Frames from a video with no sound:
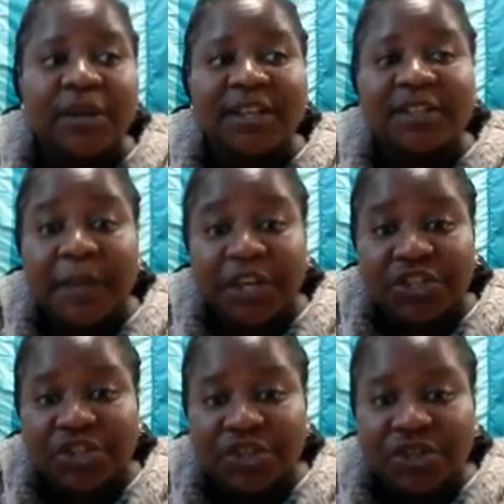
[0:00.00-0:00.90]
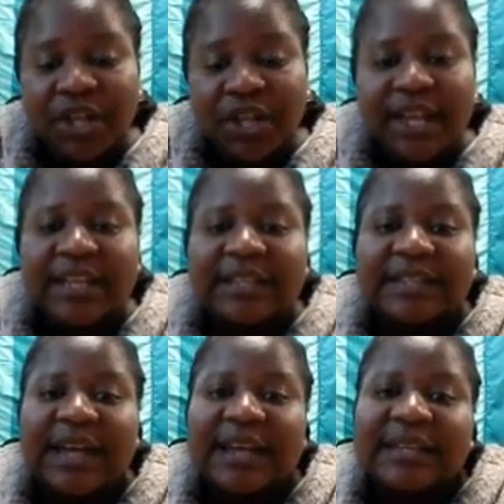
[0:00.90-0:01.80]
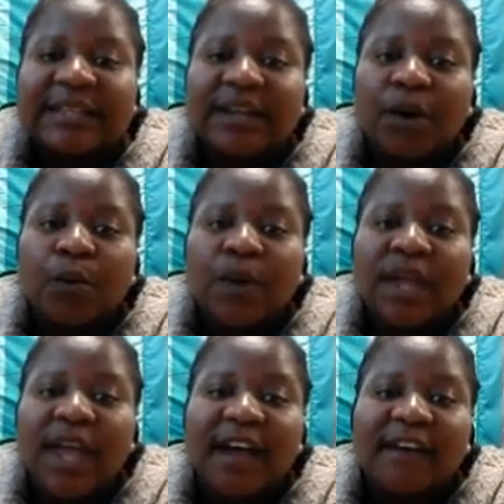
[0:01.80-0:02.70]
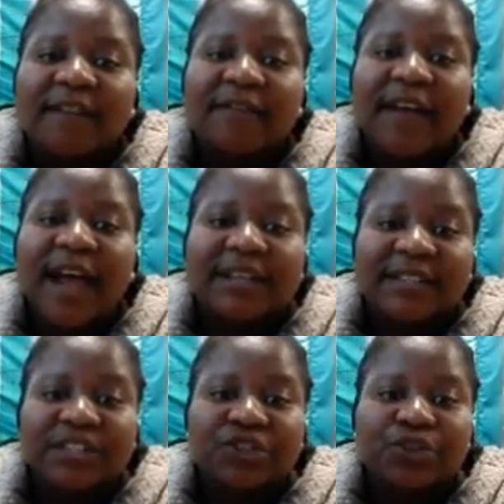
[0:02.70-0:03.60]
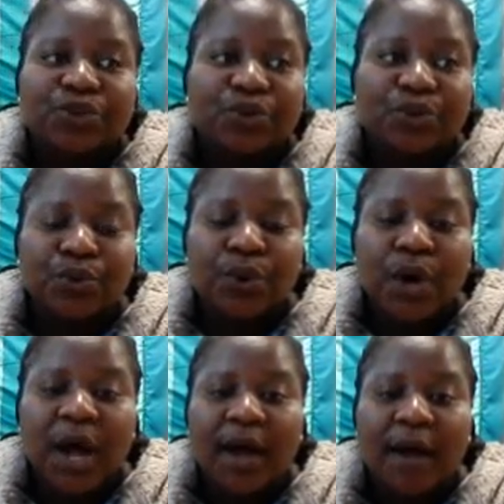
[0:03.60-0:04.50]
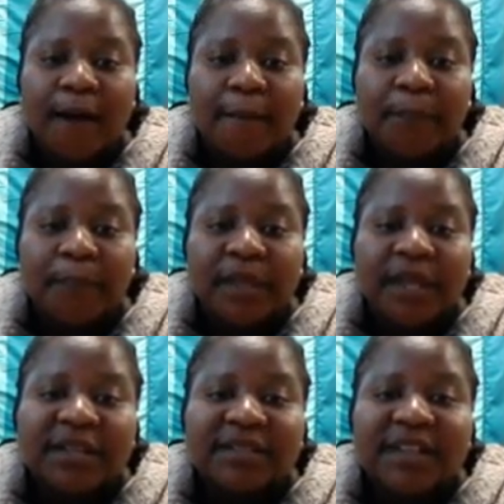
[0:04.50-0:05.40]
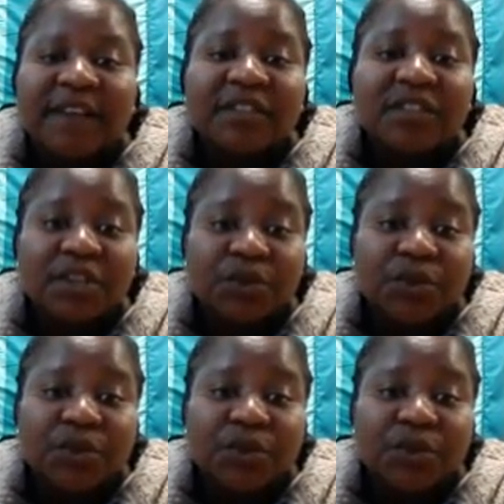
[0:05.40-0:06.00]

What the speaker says: special is that we have access to surface